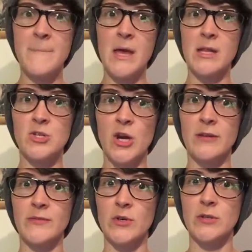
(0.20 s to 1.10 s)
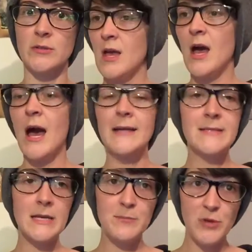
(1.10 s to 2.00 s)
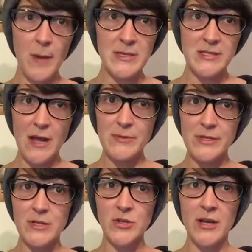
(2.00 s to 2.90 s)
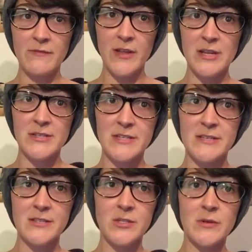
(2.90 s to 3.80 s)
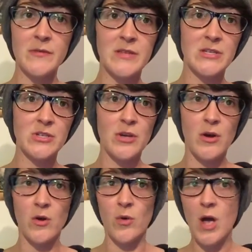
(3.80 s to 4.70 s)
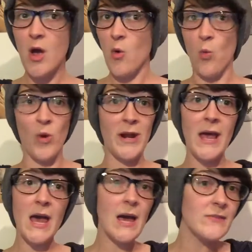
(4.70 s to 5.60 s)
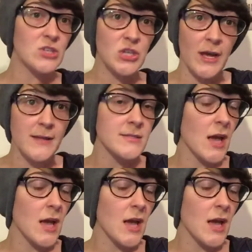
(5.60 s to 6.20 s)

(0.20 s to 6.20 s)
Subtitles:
Penny Dreadful. I did promise that I was going to try and finish season 2 of this show when I had the chance.